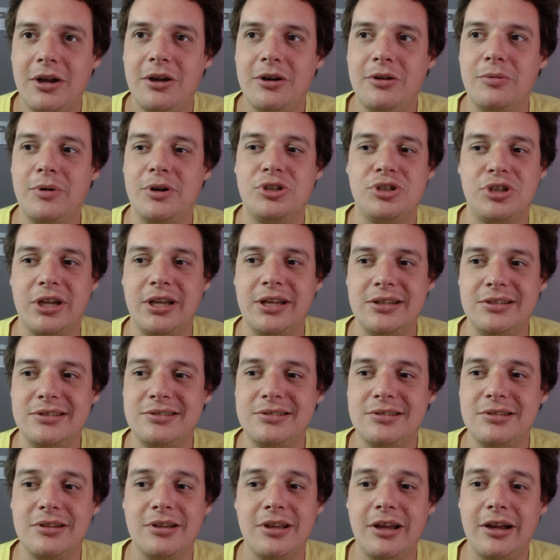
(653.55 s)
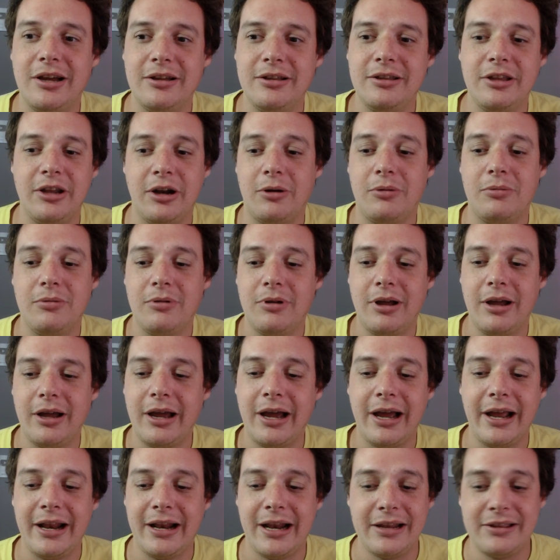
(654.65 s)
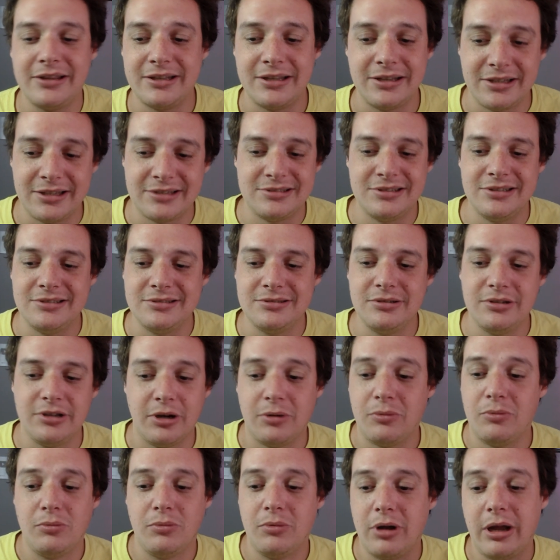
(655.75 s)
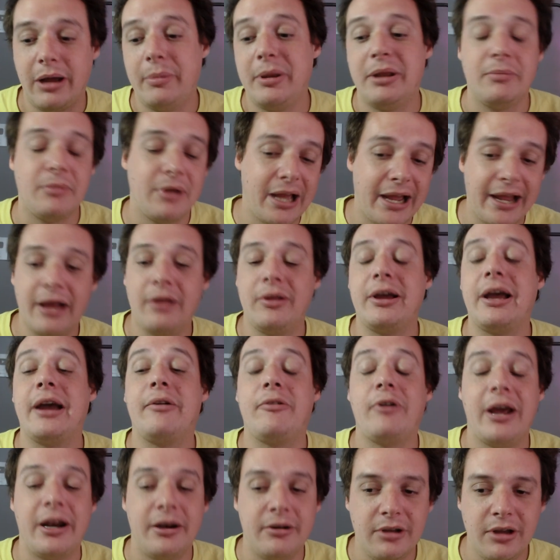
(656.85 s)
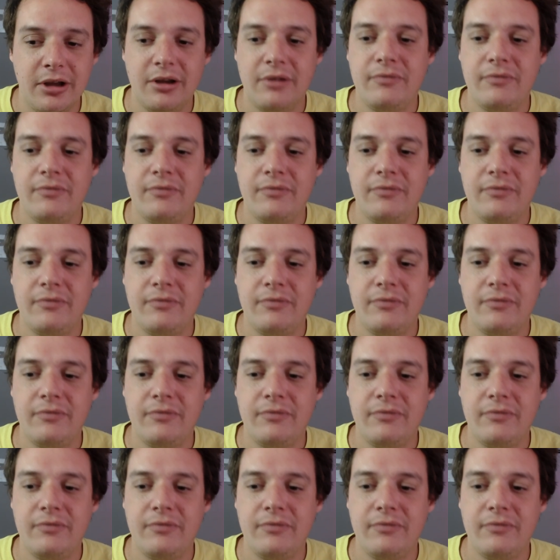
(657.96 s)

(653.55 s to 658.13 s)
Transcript: which is, uh, you know, and I think that this is, you know, I mean, I, okay, granted,